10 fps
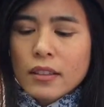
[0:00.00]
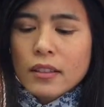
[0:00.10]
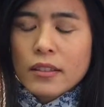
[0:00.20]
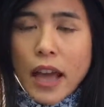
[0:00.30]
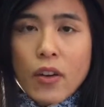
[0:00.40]

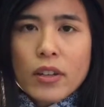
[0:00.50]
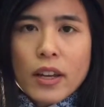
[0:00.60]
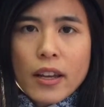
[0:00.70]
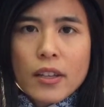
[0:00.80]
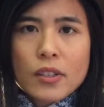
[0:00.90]

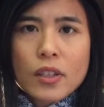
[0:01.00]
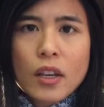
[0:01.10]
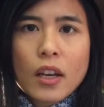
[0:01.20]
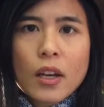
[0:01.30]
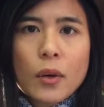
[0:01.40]
Nowadays,
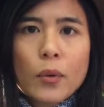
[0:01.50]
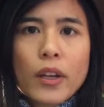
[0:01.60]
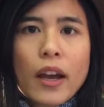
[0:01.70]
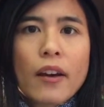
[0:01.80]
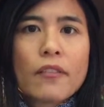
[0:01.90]

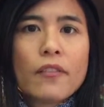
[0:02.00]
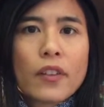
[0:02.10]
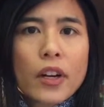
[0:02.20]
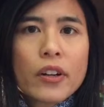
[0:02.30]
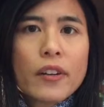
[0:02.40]
we have very